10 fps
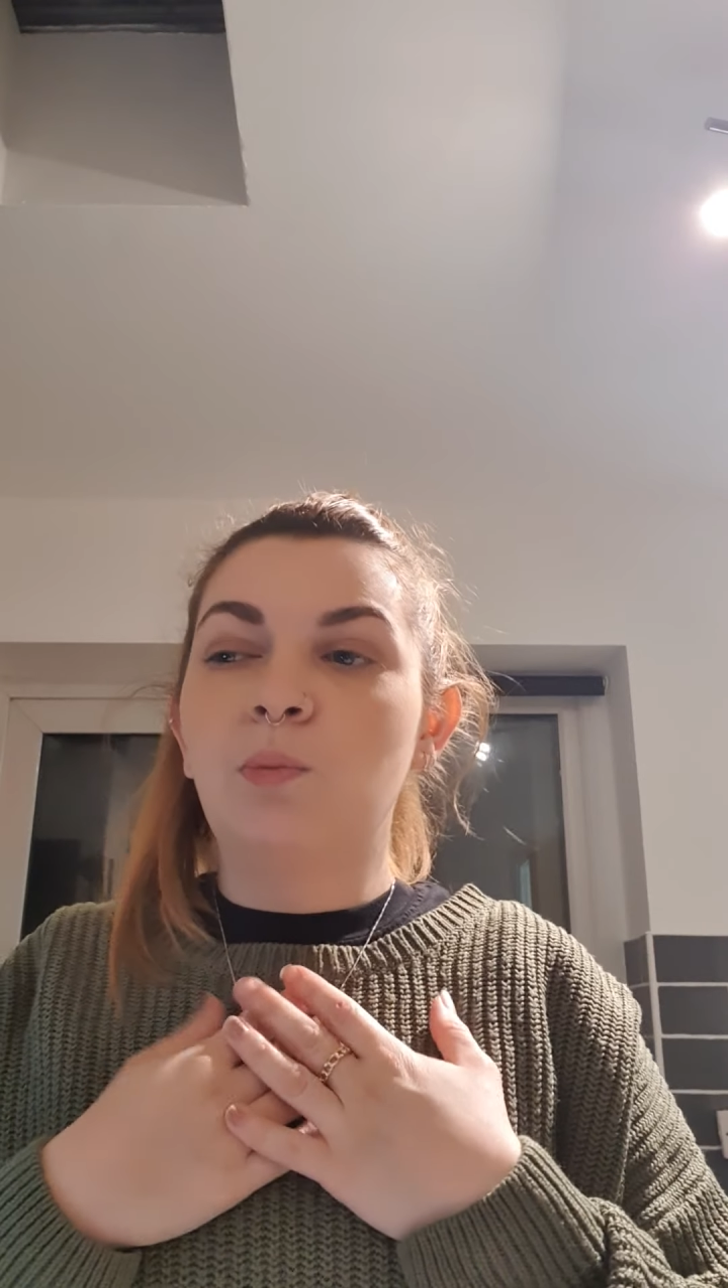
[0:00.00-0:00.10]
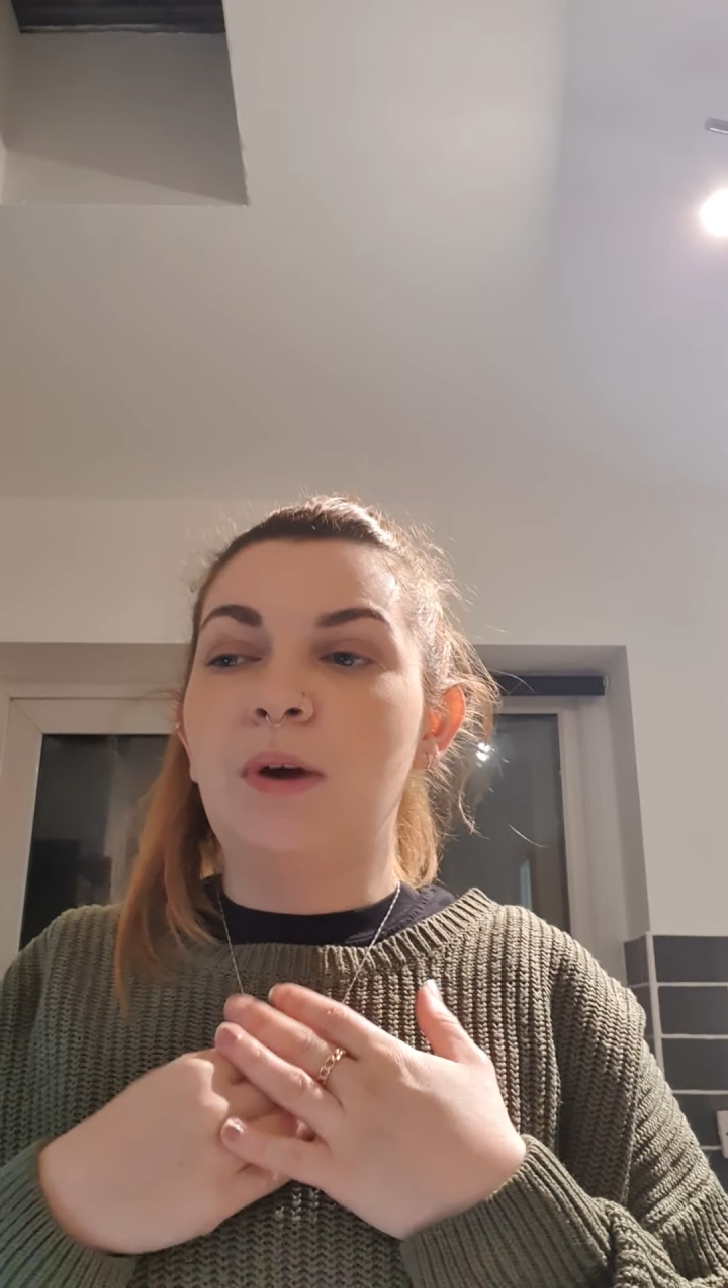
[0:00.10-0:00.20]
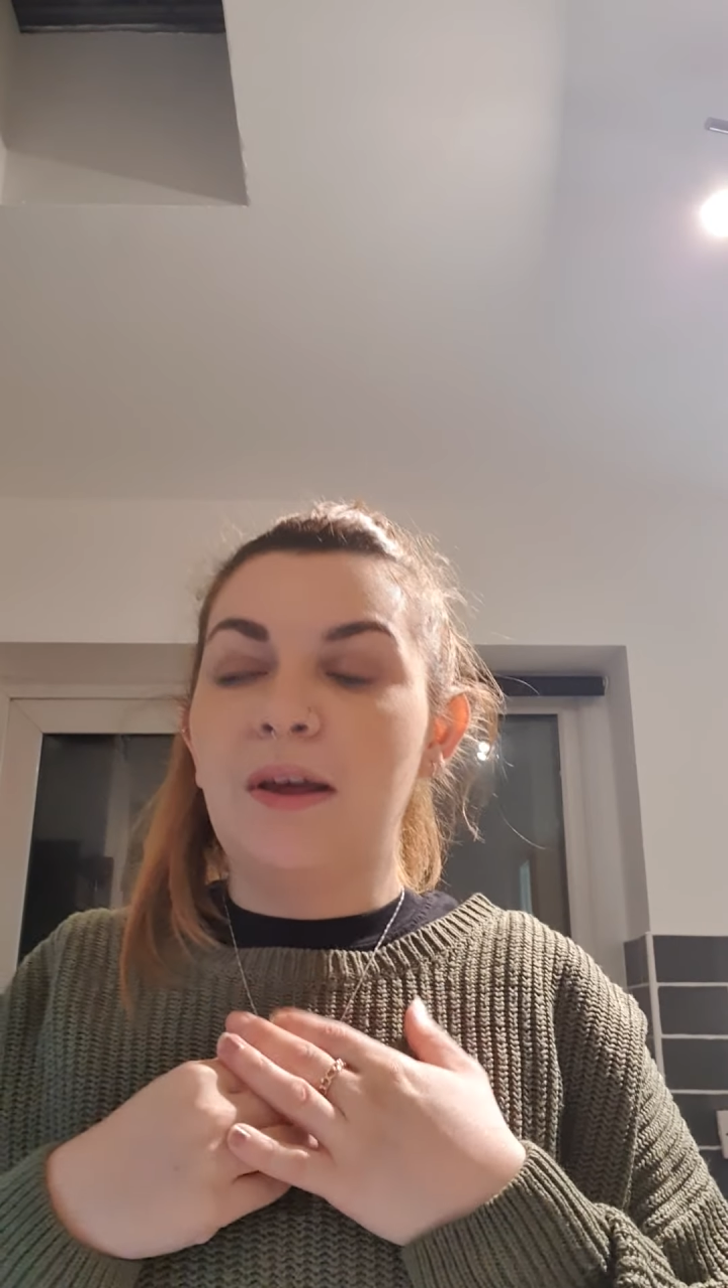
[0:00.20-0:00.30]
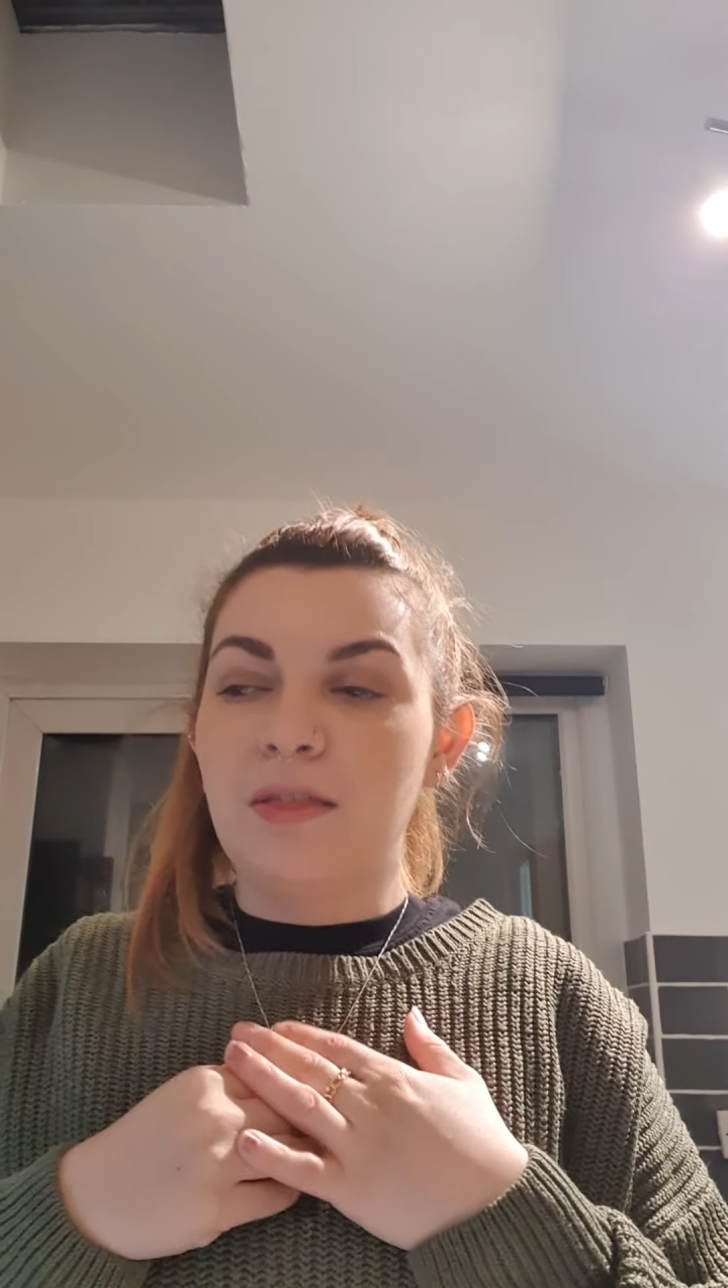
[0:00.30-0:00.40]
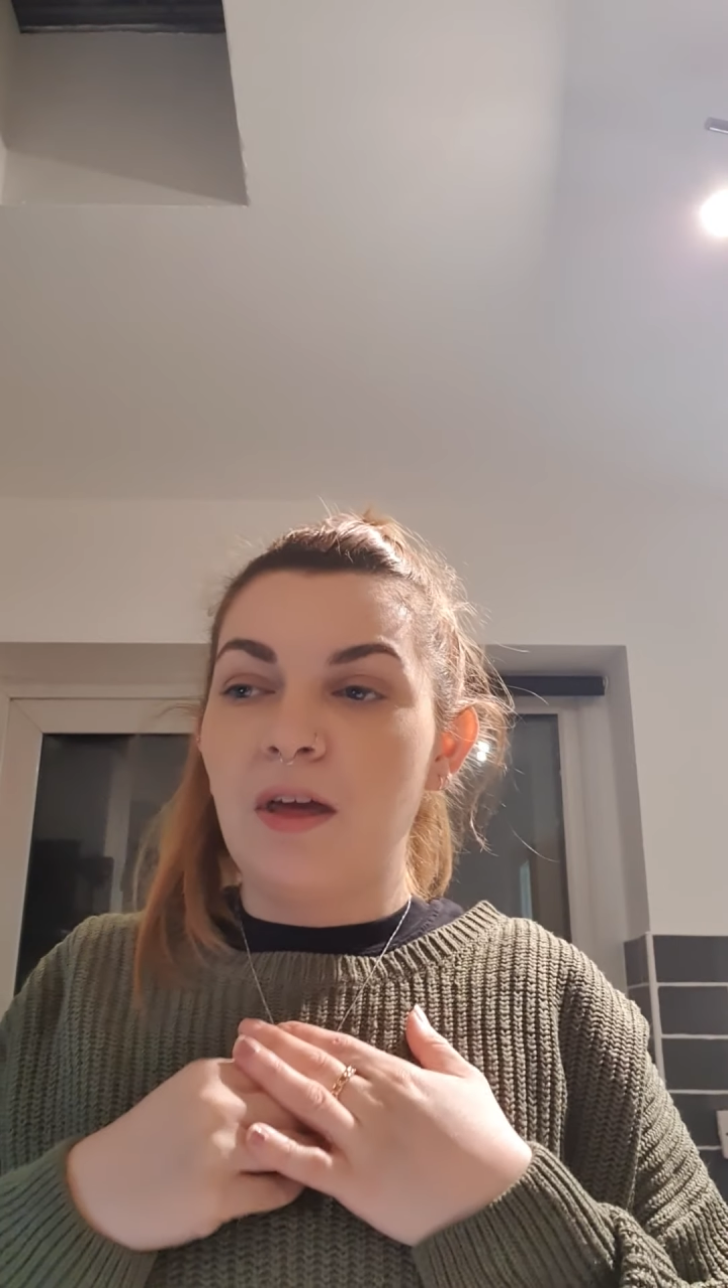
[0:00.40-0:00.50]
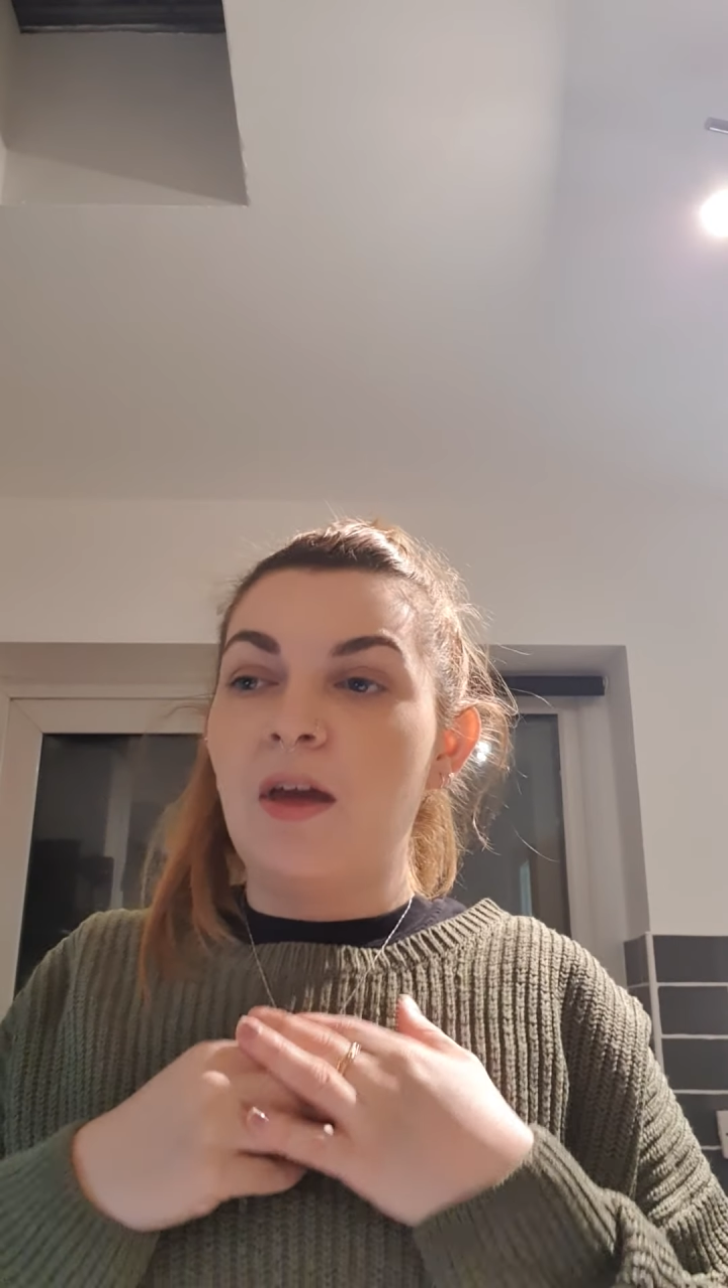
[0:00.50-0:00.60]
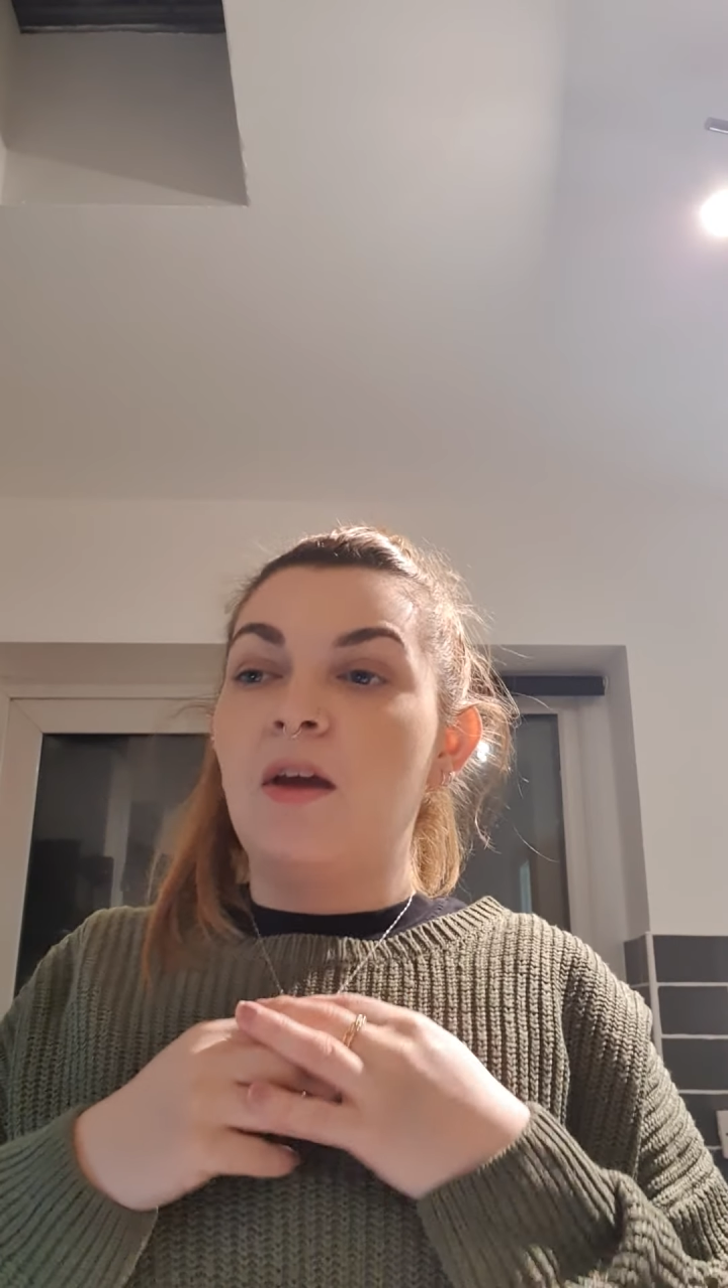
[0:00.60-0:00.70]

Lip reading: with